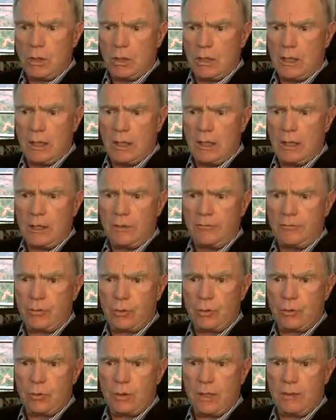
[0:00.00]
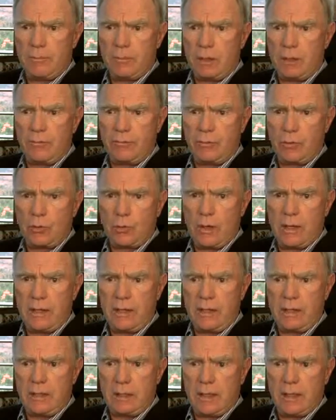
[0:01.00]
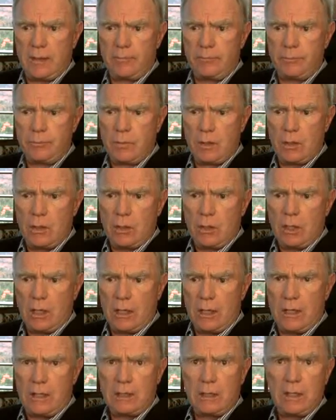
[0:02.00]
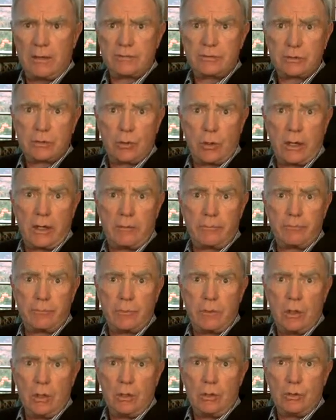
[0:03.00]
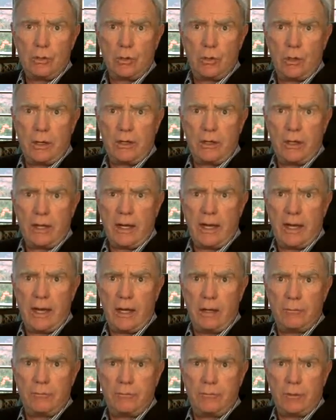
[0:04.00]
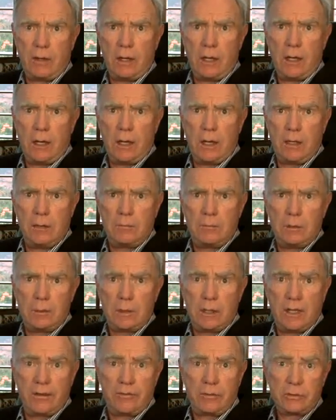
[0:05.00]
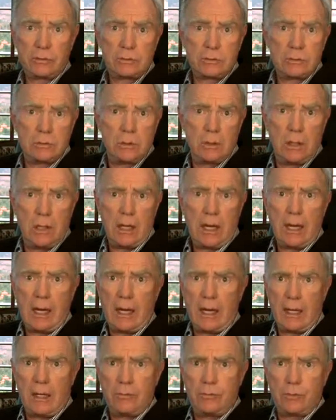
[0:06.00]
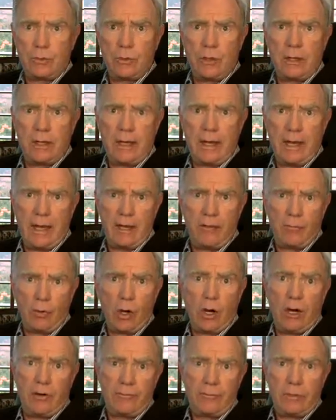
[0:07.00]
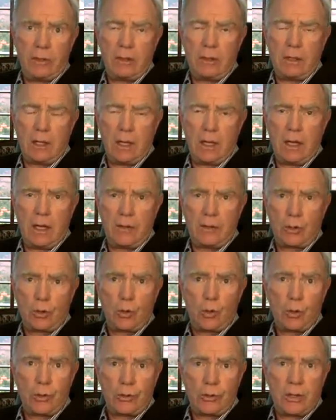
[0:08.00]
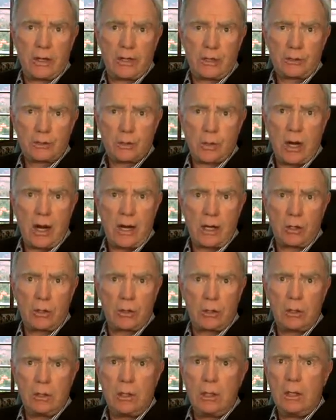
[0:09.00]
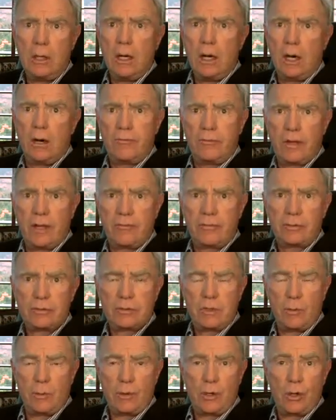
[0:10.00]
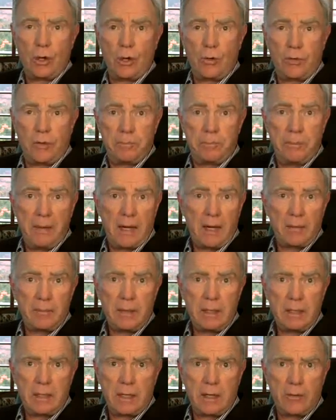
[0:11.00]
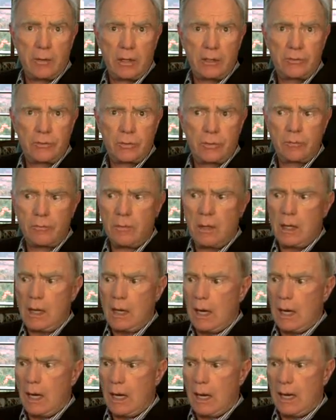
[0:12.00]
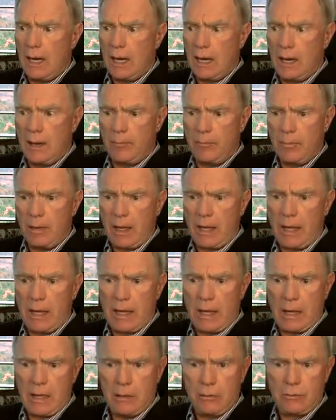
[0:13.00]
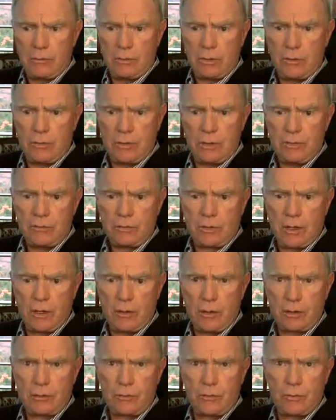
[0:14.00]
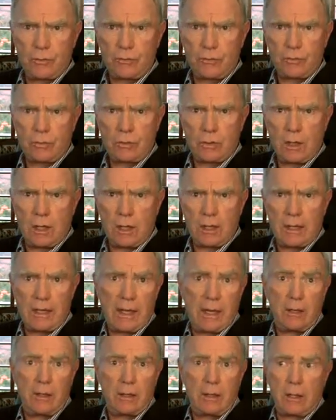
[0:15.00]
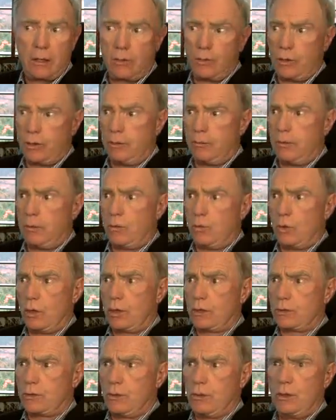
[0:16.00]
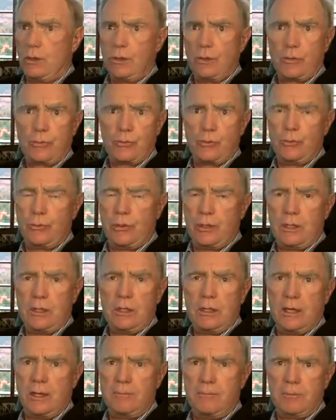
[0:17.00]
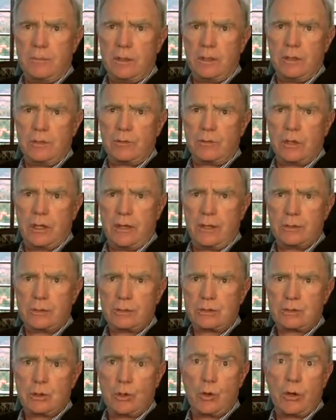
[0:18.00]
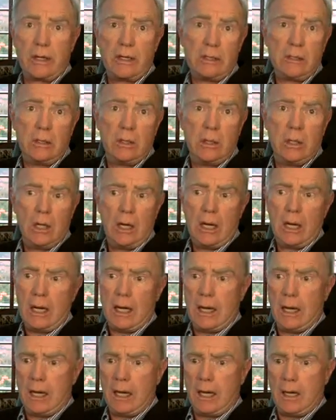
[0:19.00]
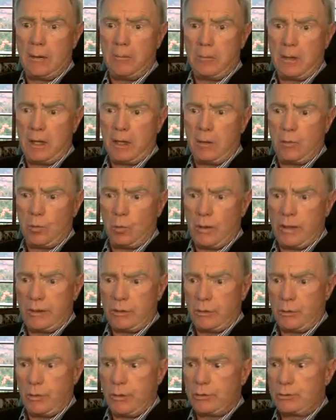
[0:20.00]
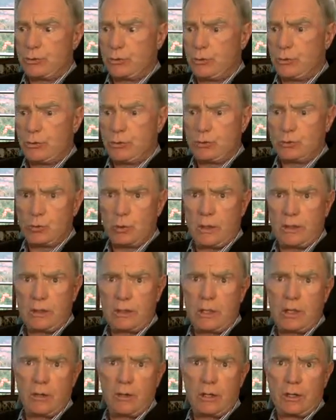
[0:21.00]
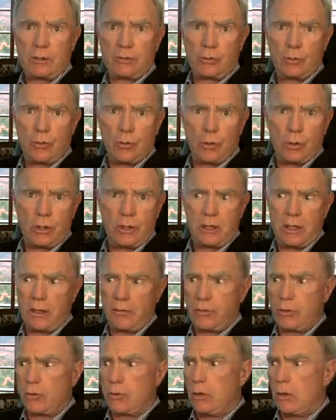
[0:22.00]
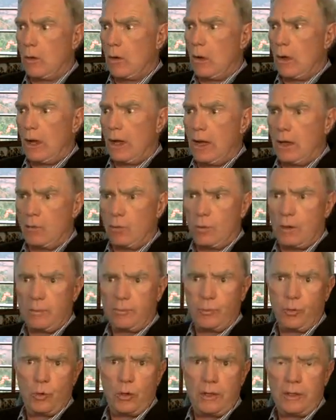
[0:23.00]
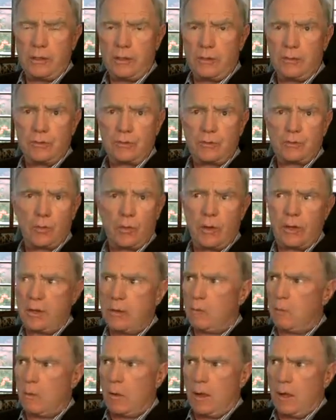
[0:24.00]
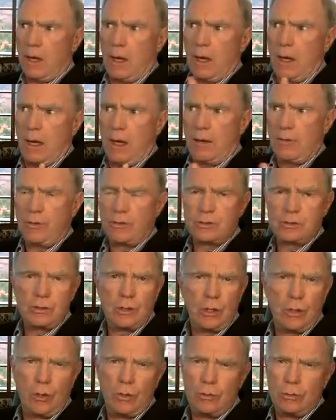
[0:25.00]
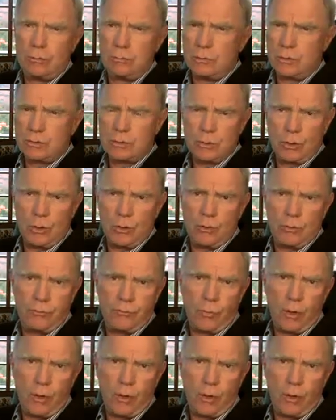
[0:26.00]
If you're writing a love story, you're going to have lovers, and you're going to have often the corner on a triangle of lovers that we call the Bellamy character. And these characters, again, are going to be worked through the entire story. And when you introduce one character or another, at what point in the story, there's no